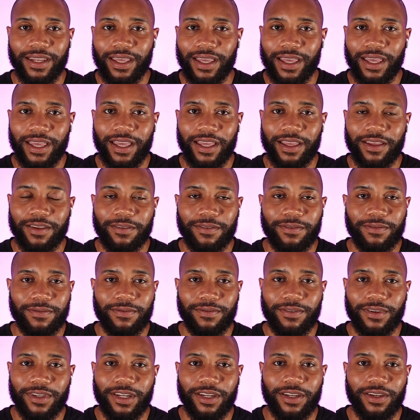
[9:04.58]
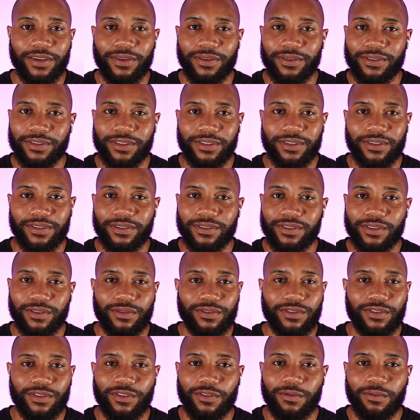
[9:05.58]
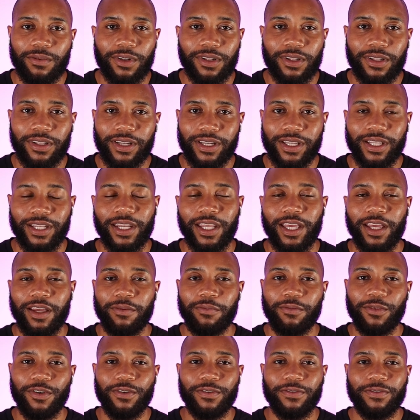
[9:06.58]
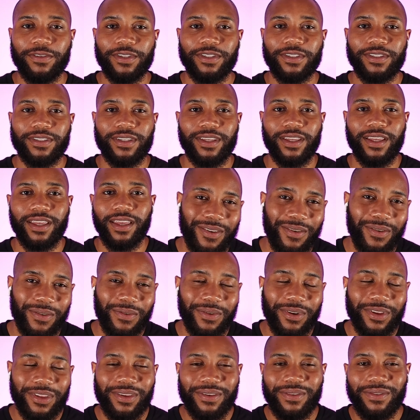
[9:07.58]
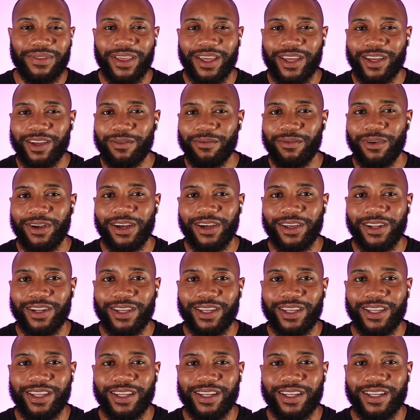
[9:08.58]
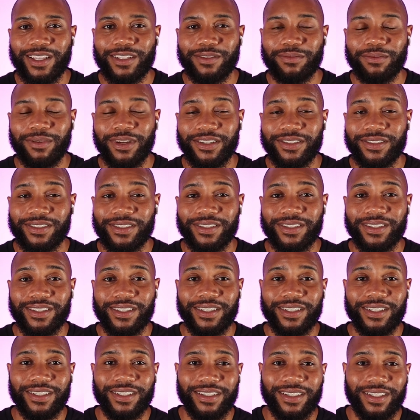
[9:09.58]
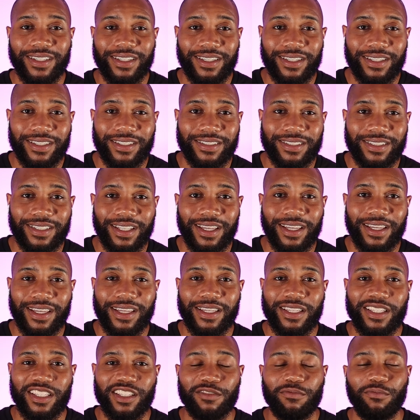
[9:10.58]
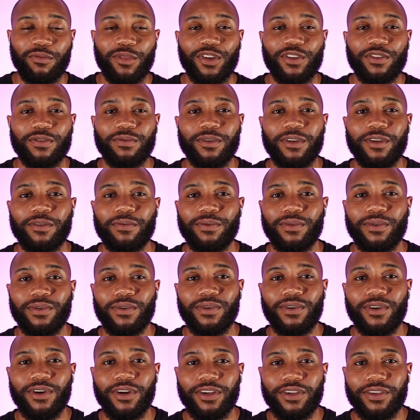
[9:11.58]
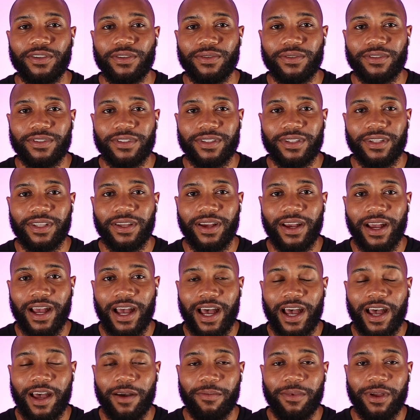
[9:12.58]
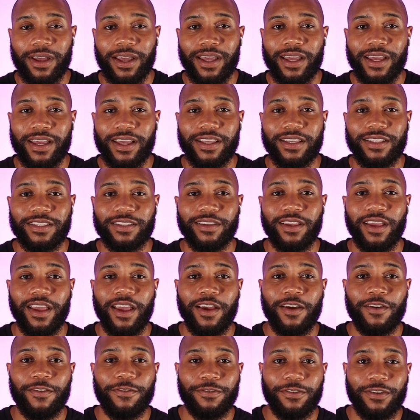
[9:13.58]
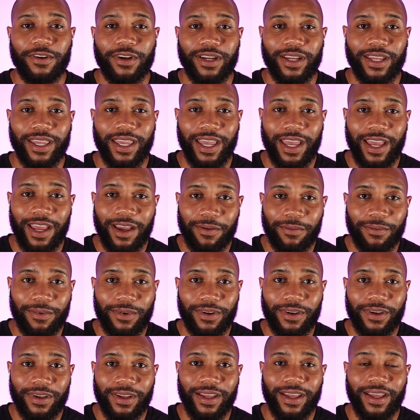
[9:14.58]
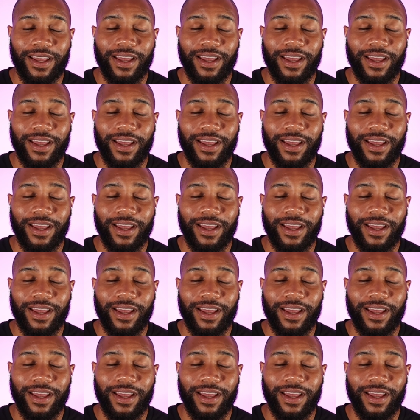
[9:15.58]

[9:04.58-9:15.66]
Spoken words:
at videos on YouTube or looking at movies. When you think about it, especially these days, most people are using their iPad's front camera